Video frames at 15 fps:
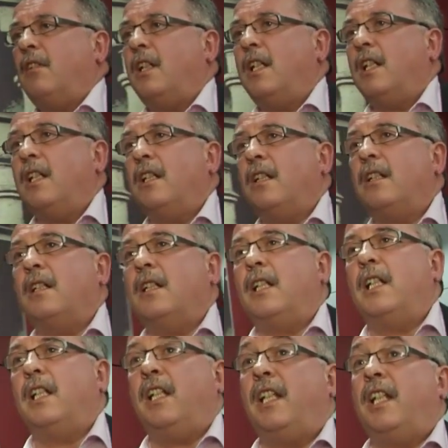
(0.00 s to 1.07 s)
are
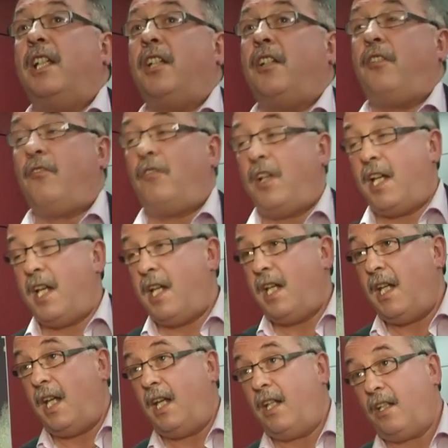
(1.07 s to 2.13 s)
at least
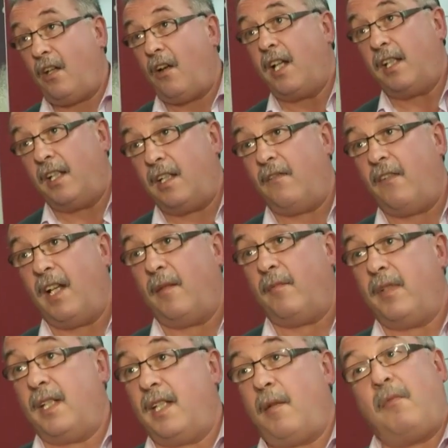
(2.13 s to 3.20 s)
three exciting
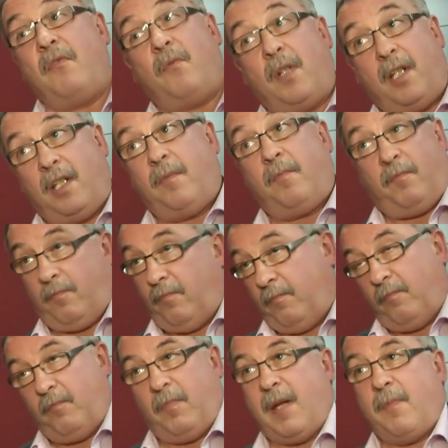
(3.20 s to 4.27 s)
developments, some of which
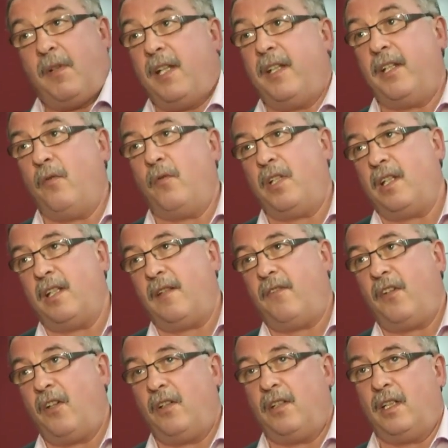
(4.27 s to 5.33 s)
people in the audience have
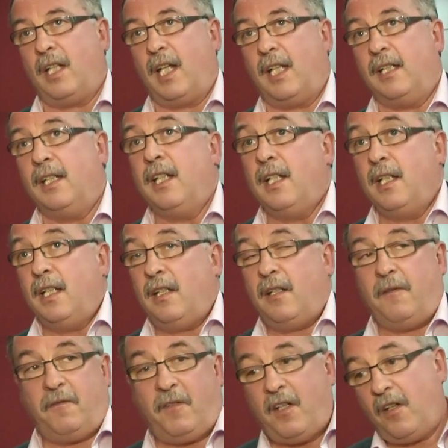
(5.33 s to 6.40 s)
heard today.
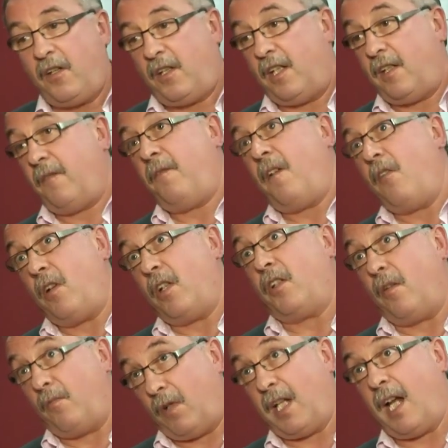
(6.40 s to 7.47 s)
The first is a focus
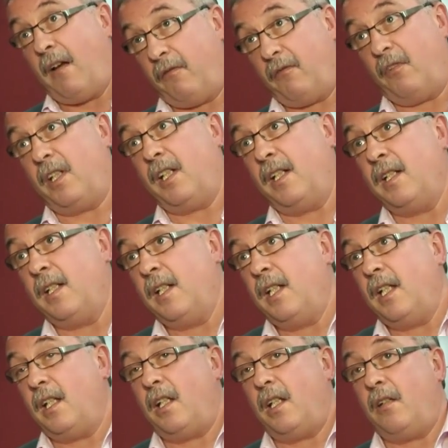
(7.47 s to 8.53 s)
on recovery.
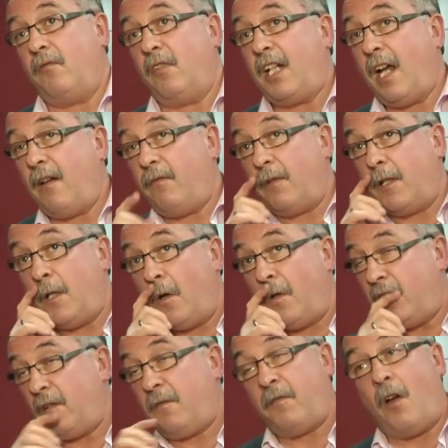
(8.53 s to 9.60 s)
Uh, recovery
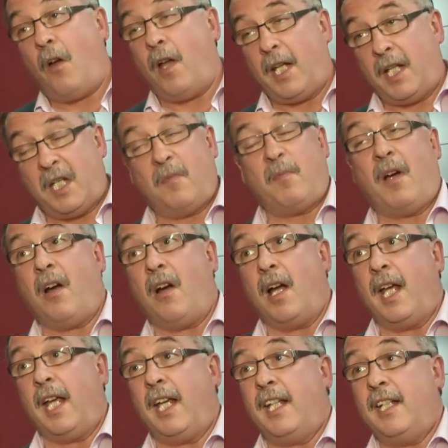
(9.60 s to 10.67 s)
not defined
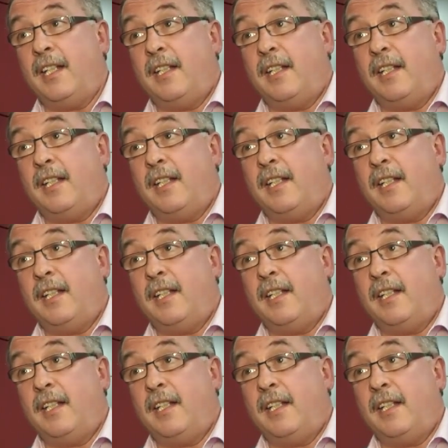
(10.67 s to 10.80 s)
by